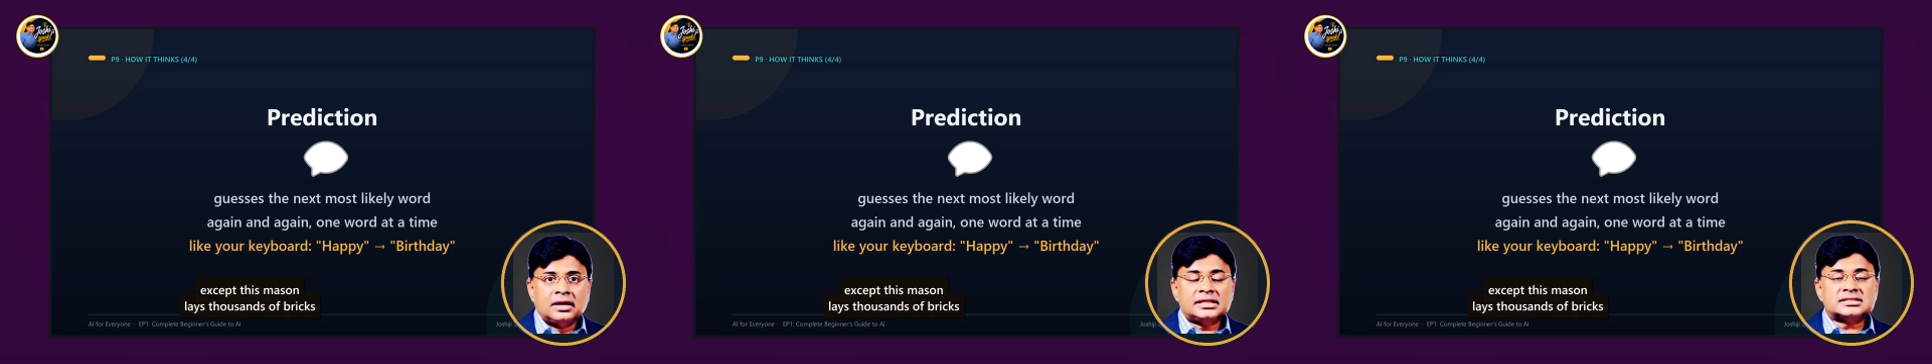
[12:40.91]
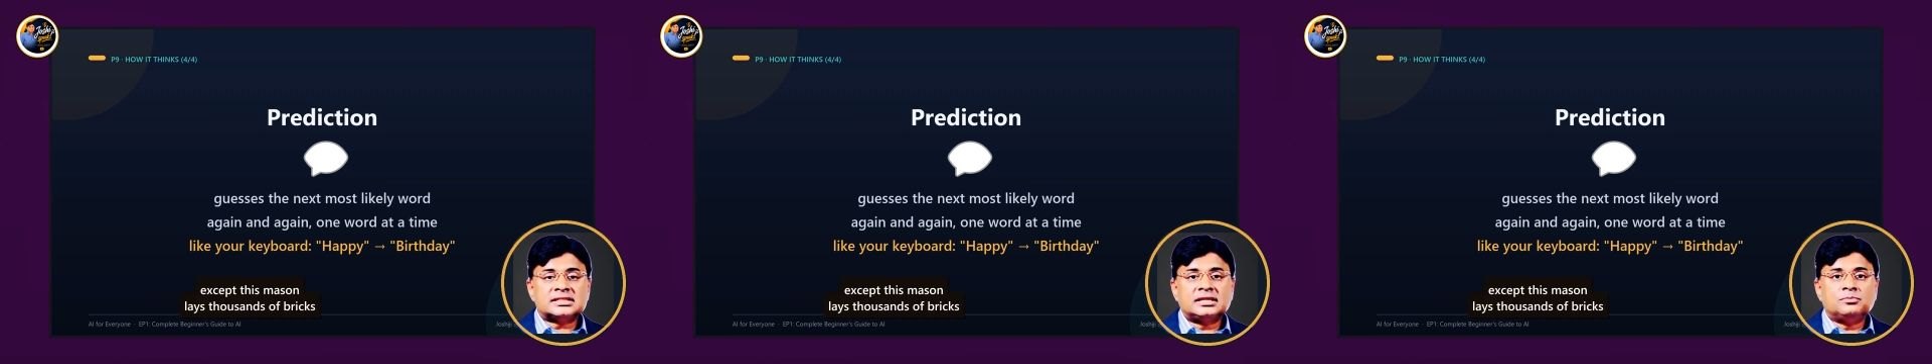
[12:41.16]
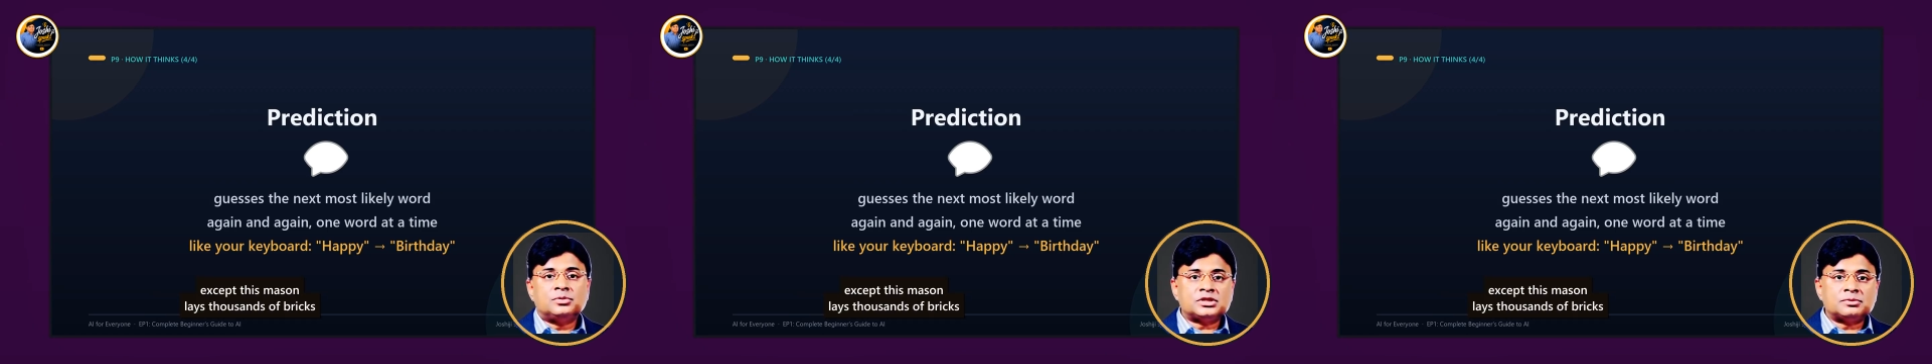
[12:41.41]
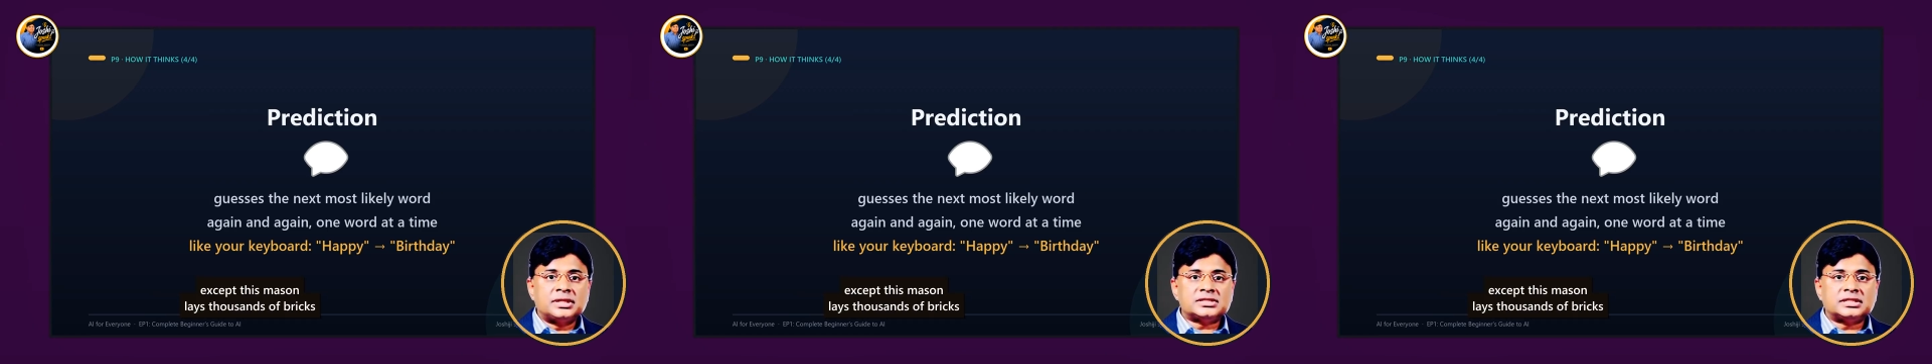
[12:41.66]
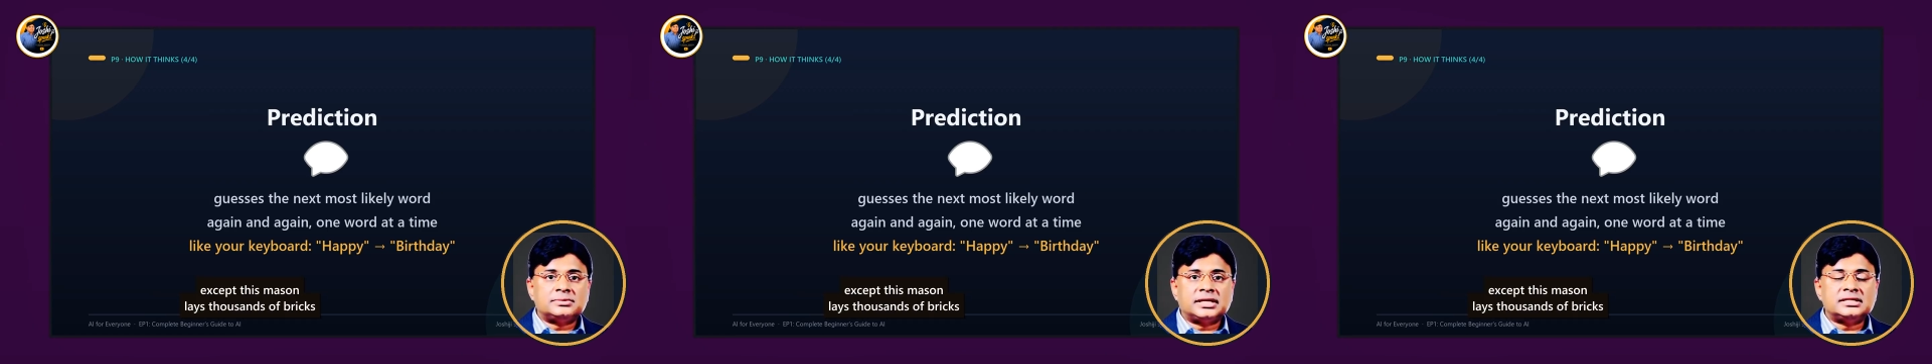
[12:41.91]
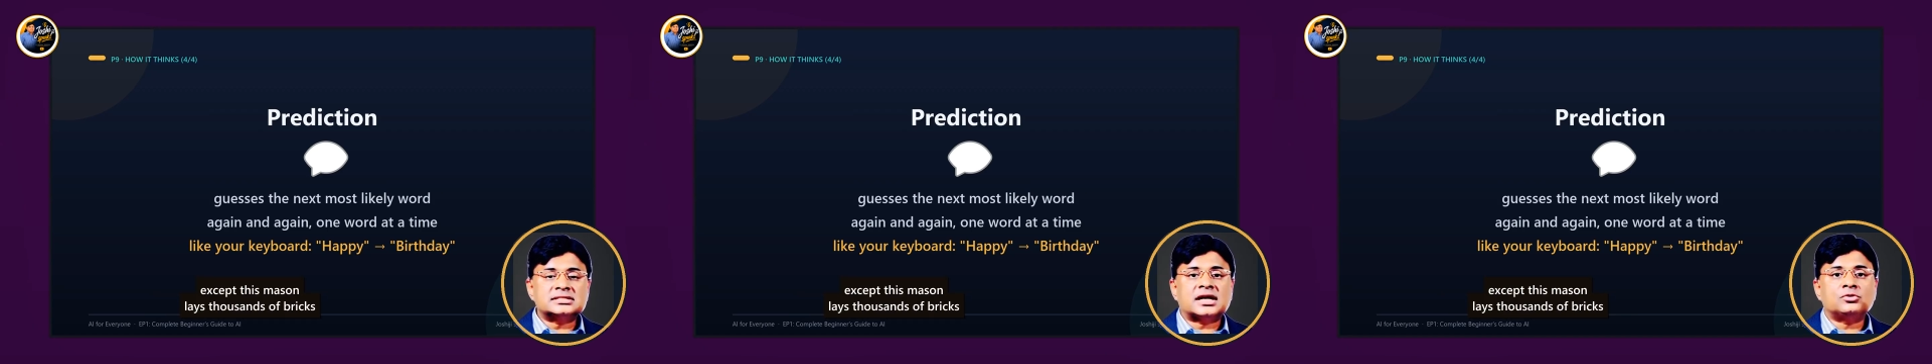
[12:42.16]
except this mason
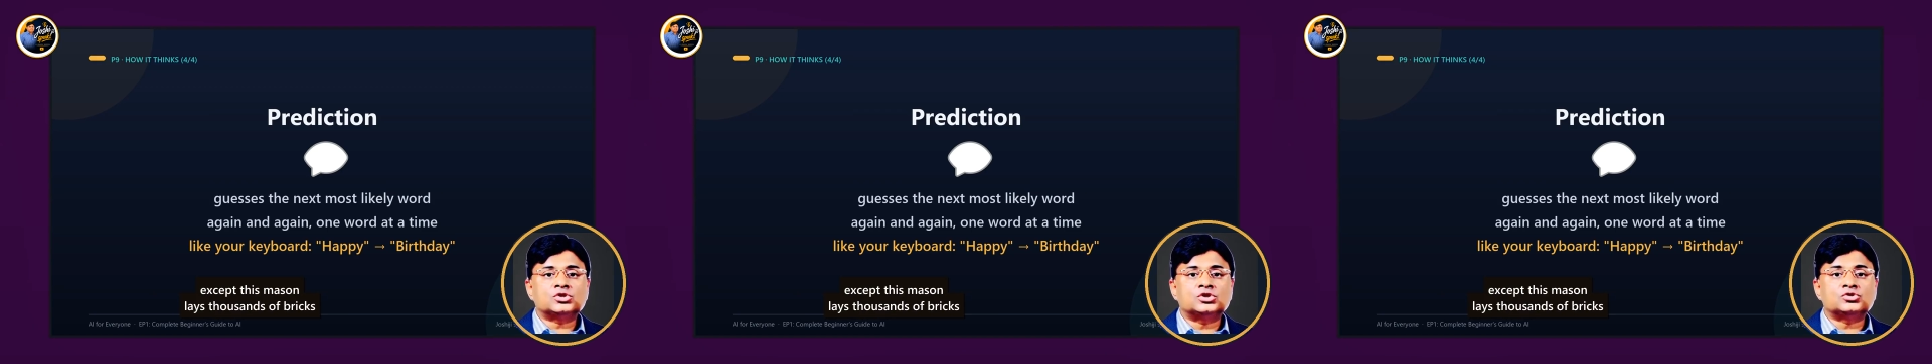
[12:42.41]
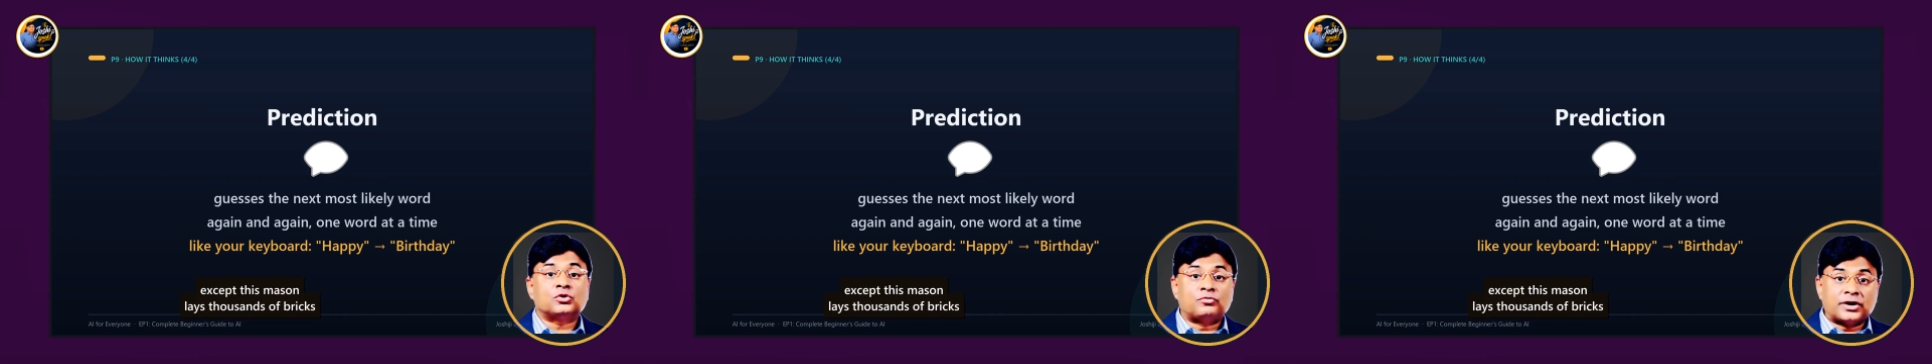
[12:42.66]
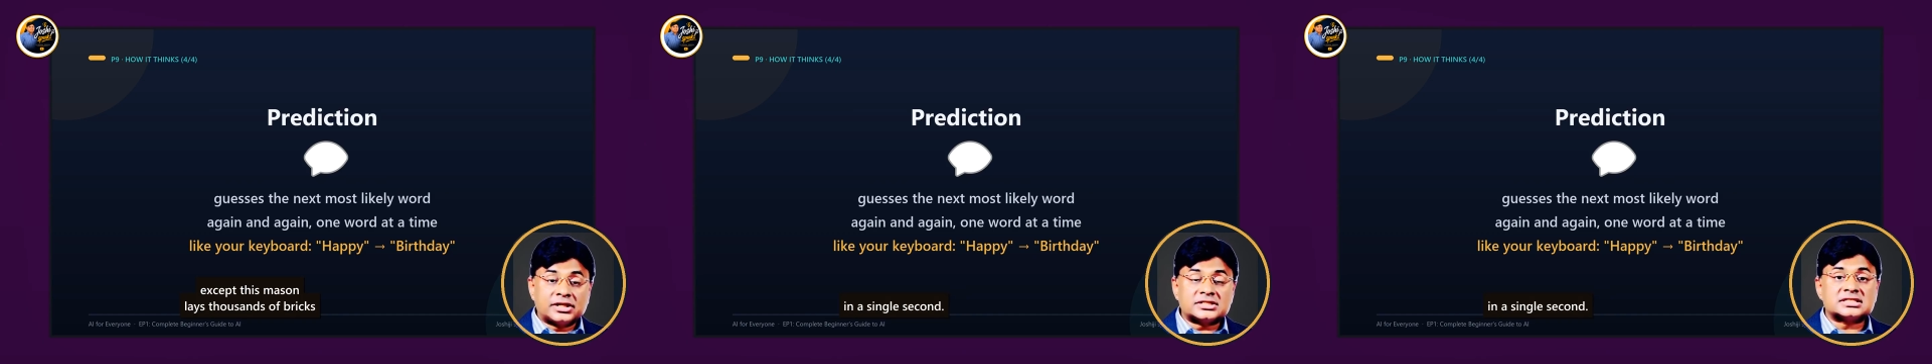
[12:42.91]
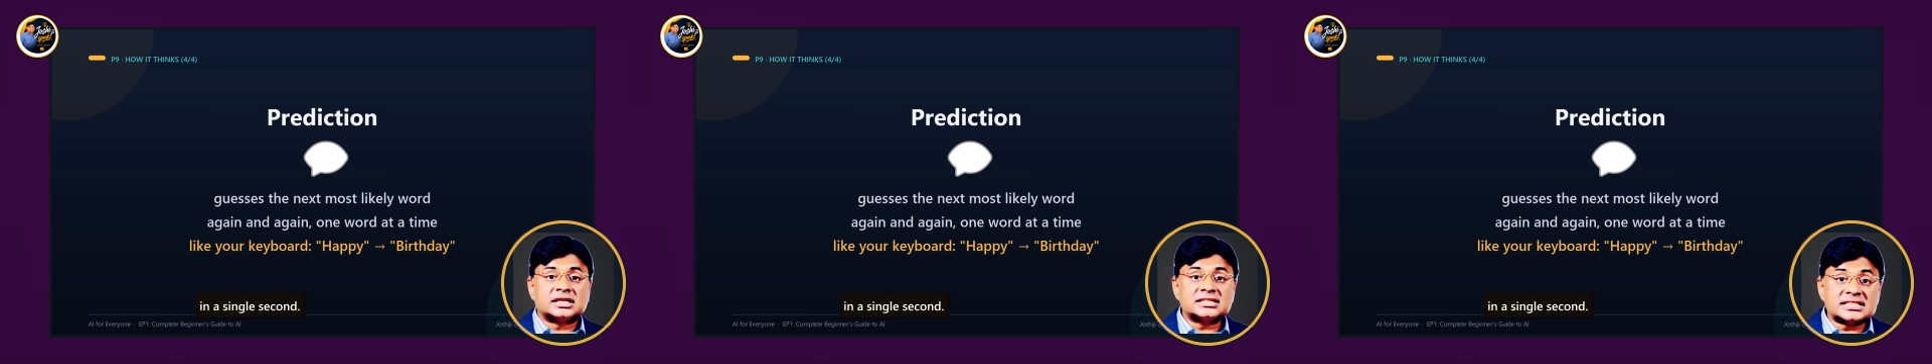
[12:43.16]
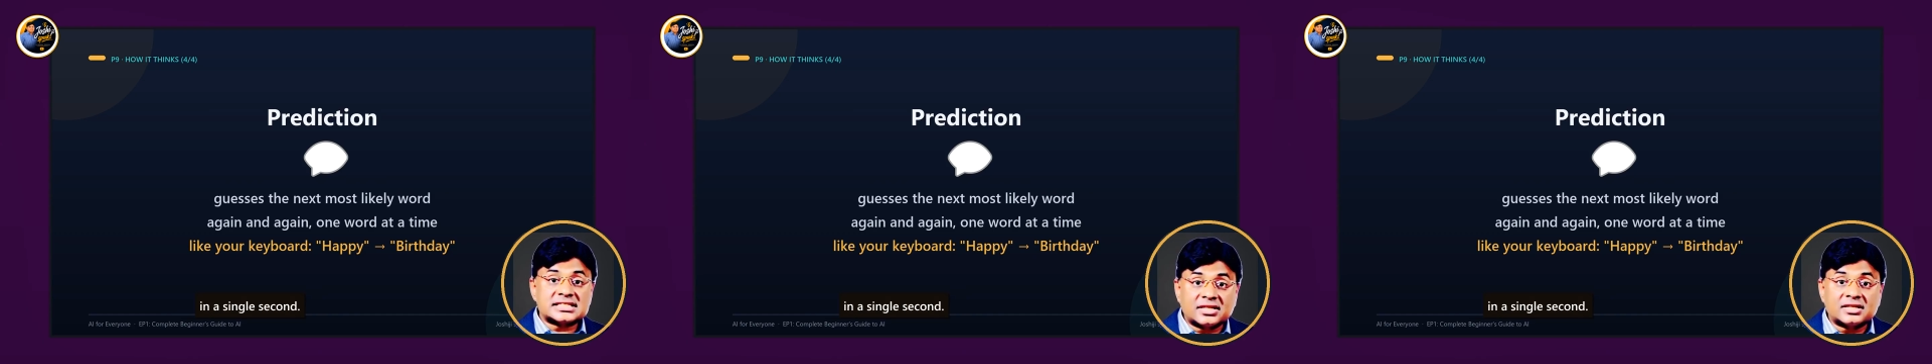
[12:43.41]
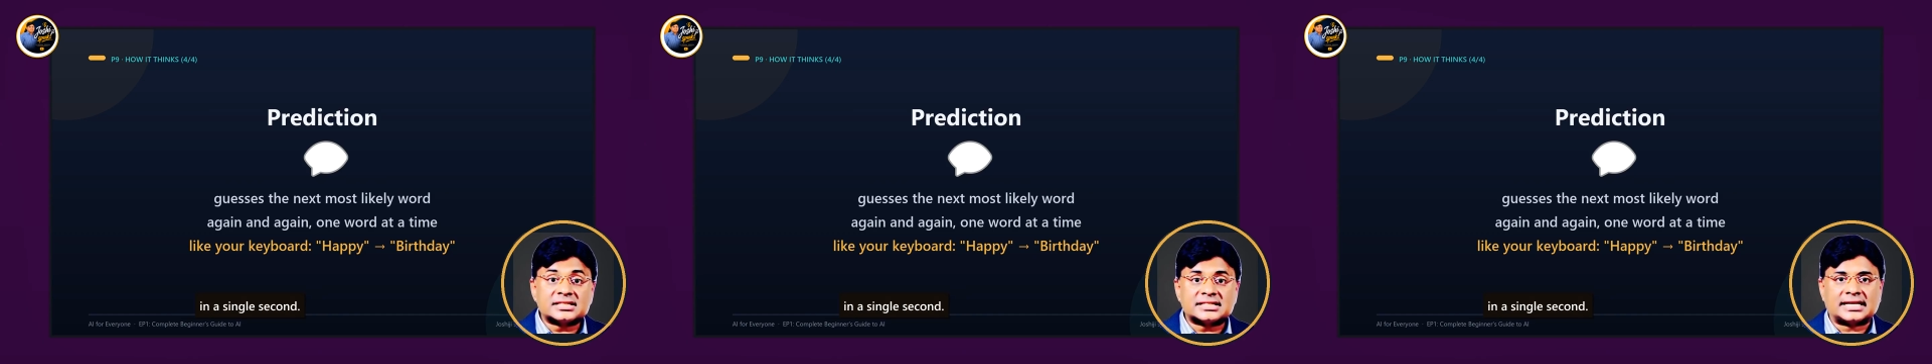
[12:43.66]
lays thousands of bricks in a
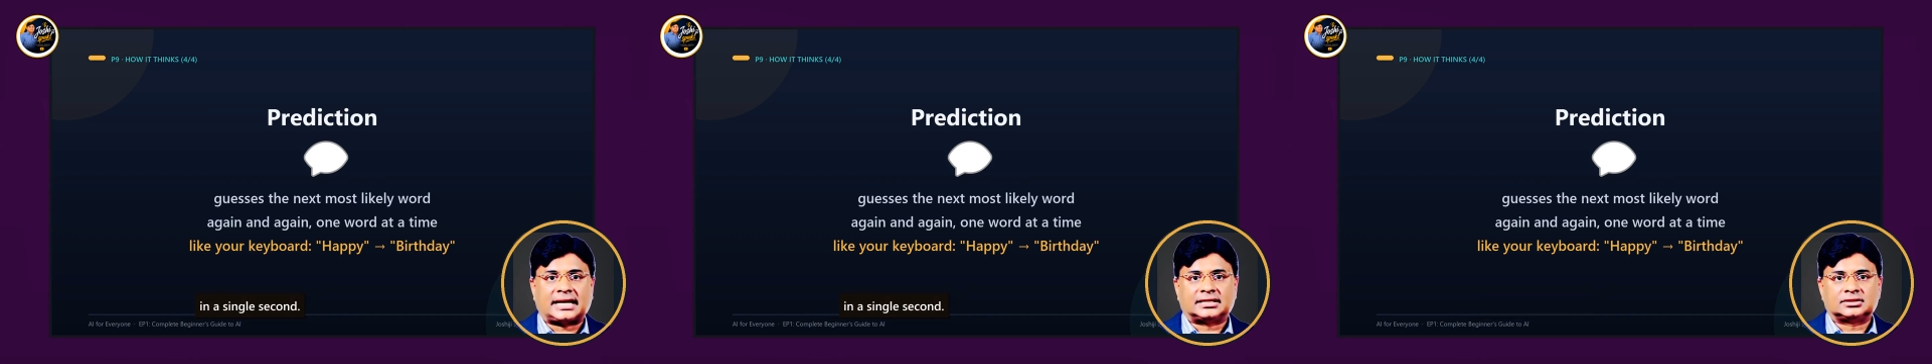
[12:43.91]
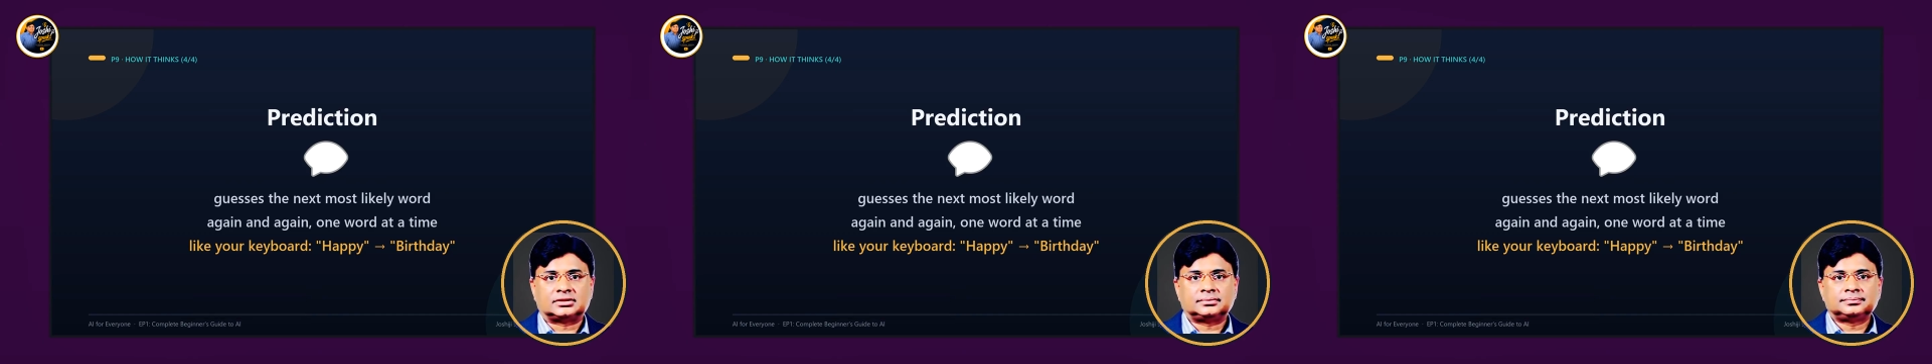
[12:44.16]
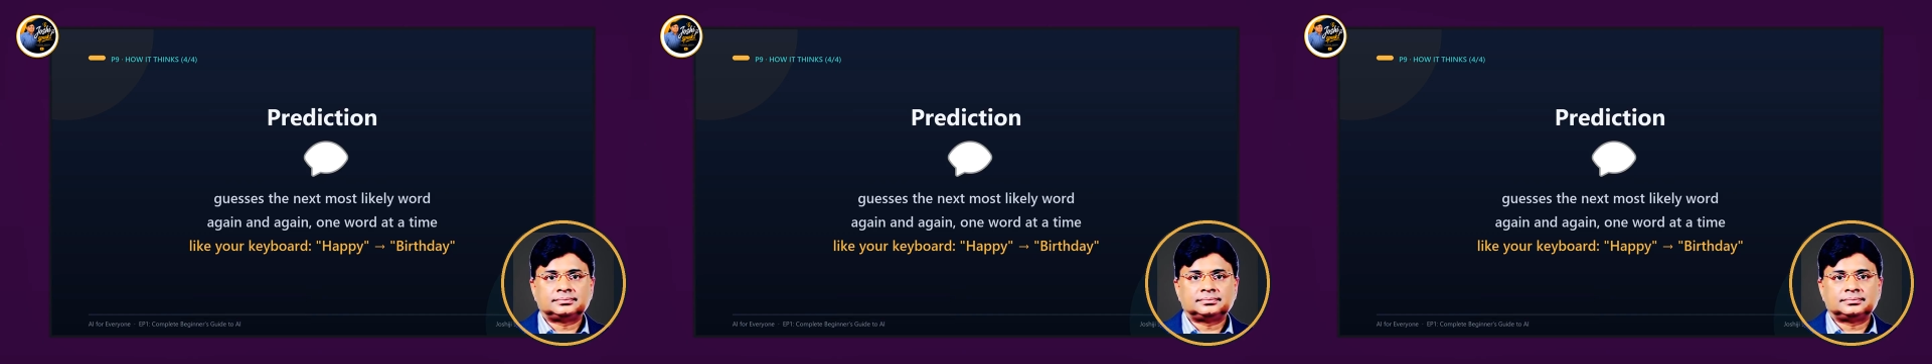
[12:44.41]
single second.